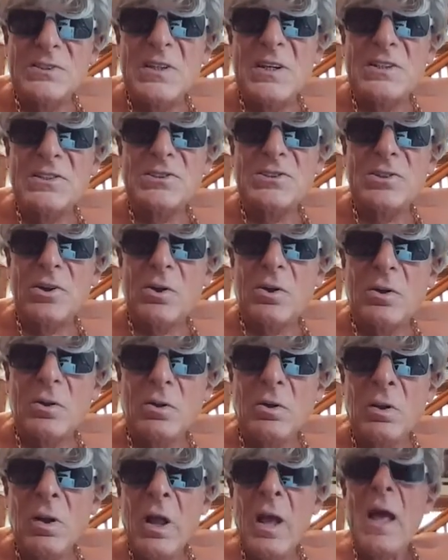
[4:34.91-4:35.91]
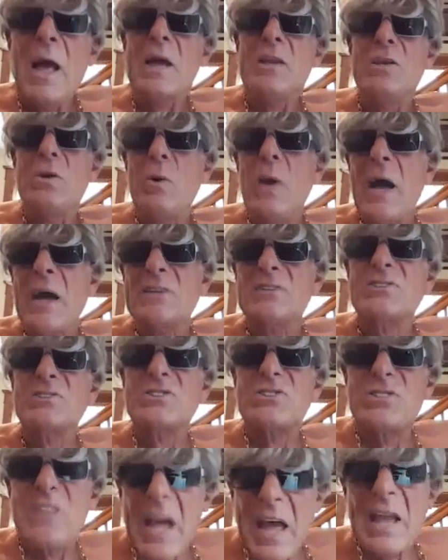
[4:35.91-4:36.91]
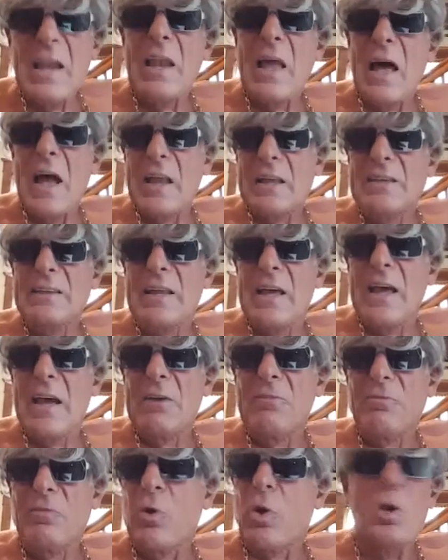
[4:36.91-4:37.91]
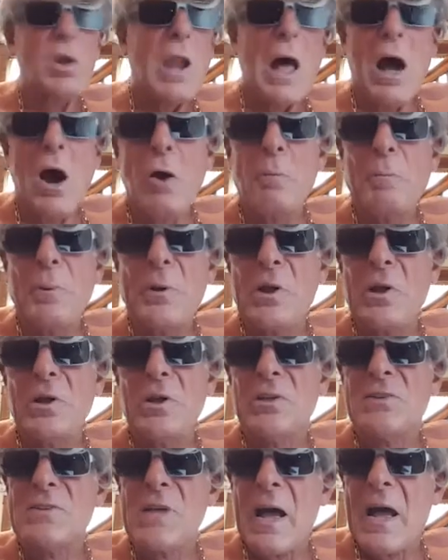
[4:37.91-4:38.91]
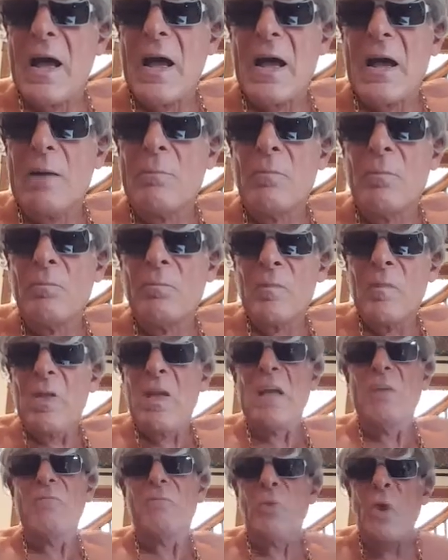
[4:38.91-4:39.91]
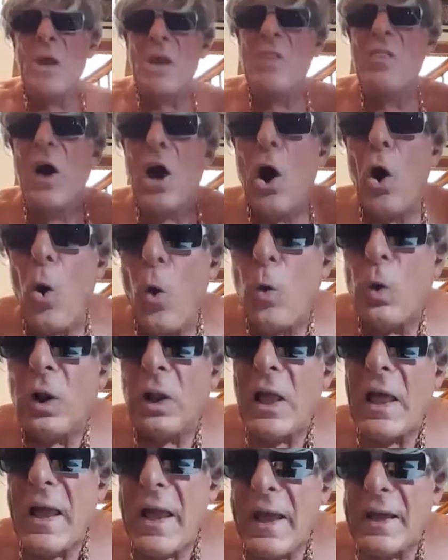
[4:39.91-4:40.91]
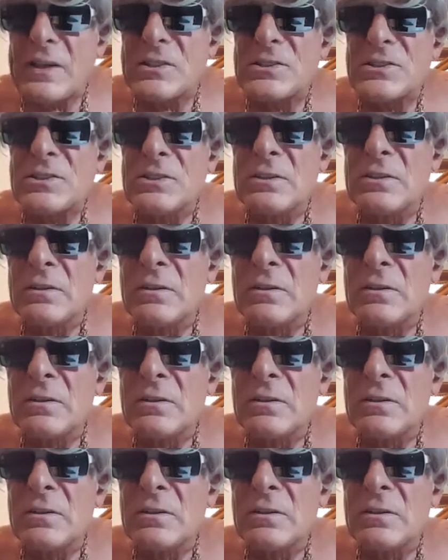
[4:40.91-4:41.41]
in that circle, and you had to stay like that for a long period of time in front of the whole class.